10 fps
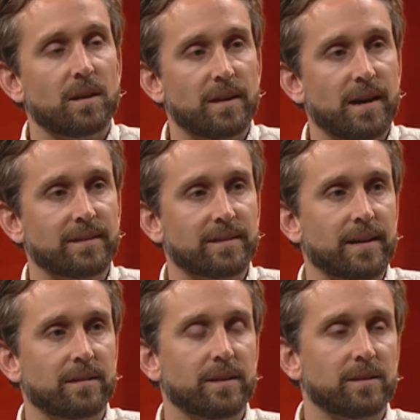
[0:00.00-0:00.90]
Yeah,
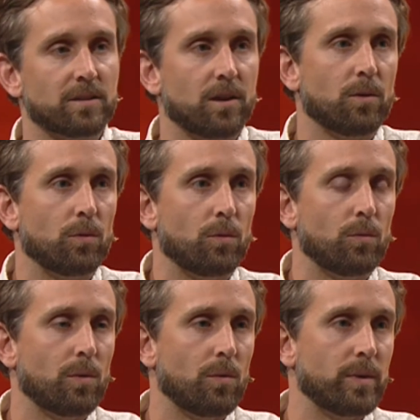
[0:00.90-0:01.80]
exactly. So
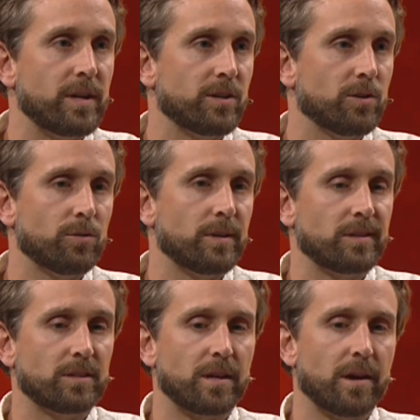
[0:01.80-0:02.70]
what we do
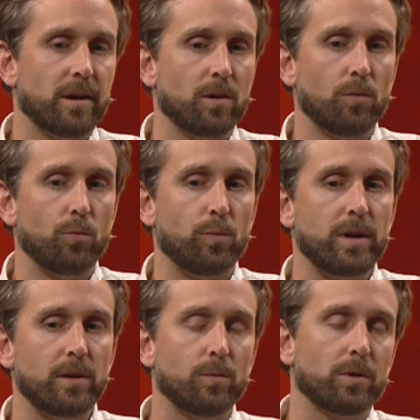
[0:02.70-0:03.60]
is
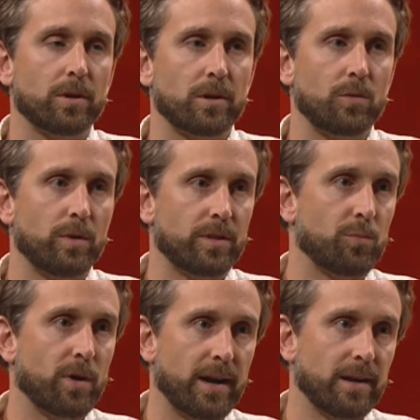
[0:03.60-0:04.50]
we work with
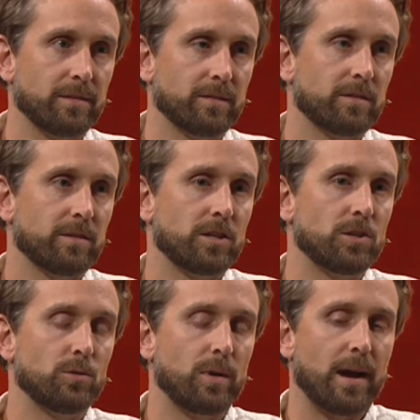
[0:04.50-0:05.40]
brands
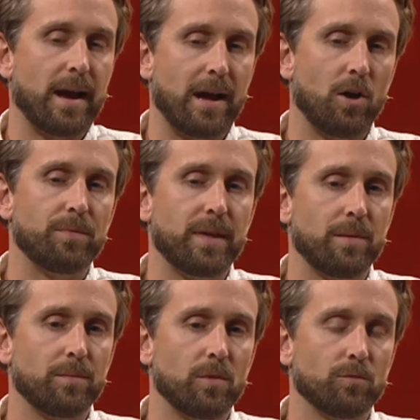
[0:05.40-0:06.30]
to help
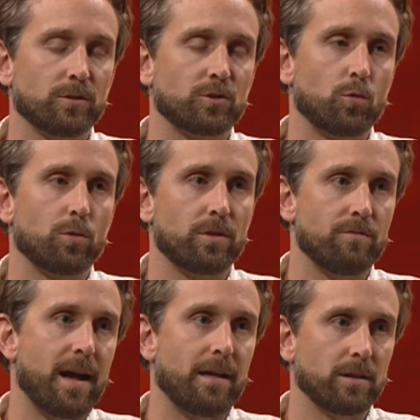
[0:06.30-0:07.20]
them restore the
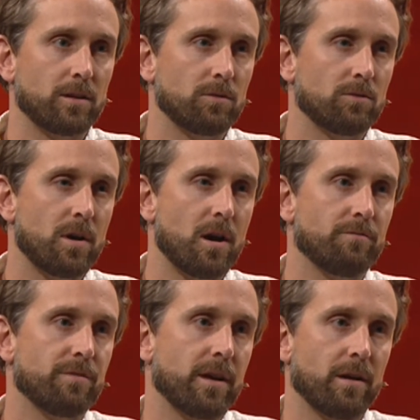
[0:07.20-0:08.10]
value
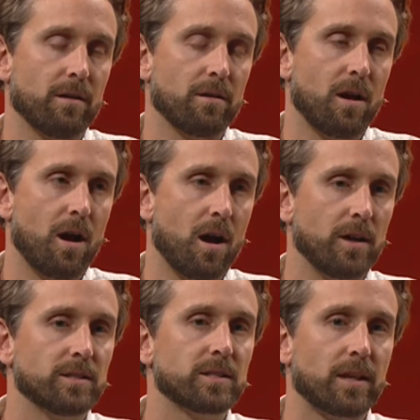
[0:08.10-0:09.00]
of their
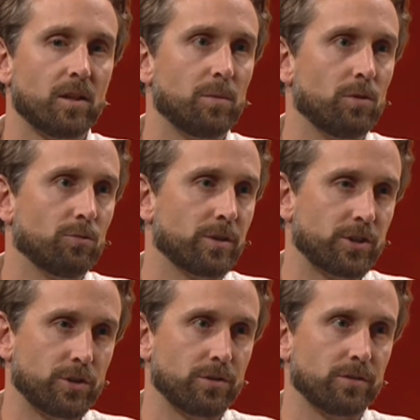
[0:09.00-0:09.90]
unsellable
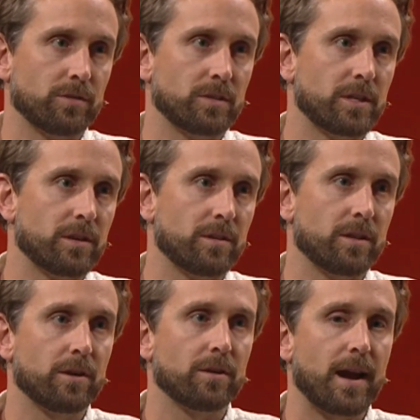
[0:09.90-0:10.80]
returns and their